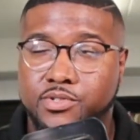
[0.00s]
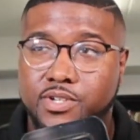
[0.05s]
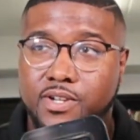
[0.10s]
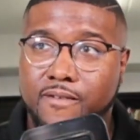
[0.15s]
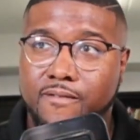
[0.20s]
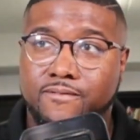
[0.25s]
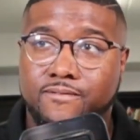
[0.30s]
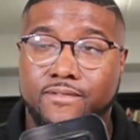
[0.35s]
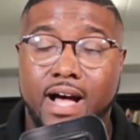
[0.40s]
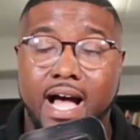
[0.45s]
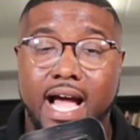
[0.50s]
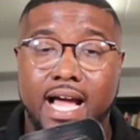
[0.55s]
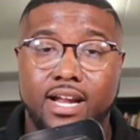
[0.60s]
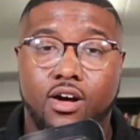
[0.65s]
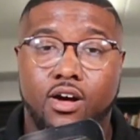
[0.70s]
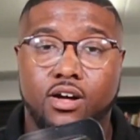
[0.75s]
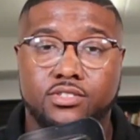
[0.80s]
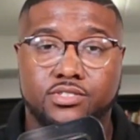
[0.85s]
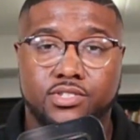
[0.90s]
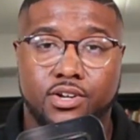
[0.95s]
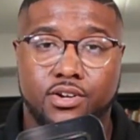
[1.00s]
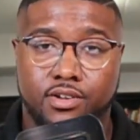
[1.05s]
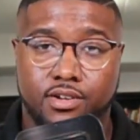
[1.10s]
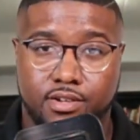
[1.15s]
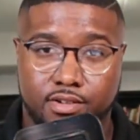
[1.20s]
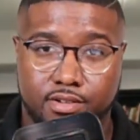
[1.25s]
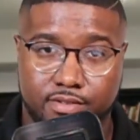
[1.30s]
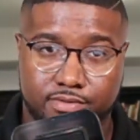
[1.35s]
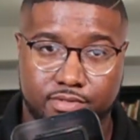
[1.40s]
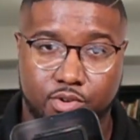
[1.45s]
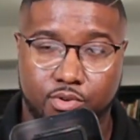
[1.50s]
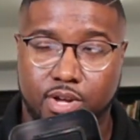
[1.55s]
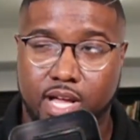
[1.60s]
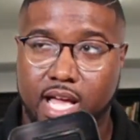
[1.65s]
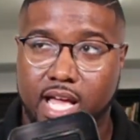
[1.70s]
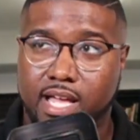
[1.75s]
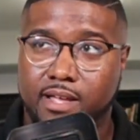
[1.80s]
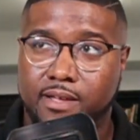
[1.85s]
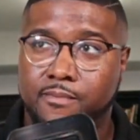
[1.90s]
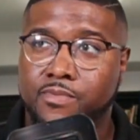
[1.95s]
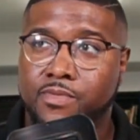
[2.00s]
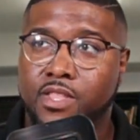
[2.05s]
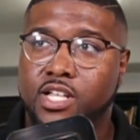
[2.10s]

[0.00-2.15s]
You can find alternatives, okay?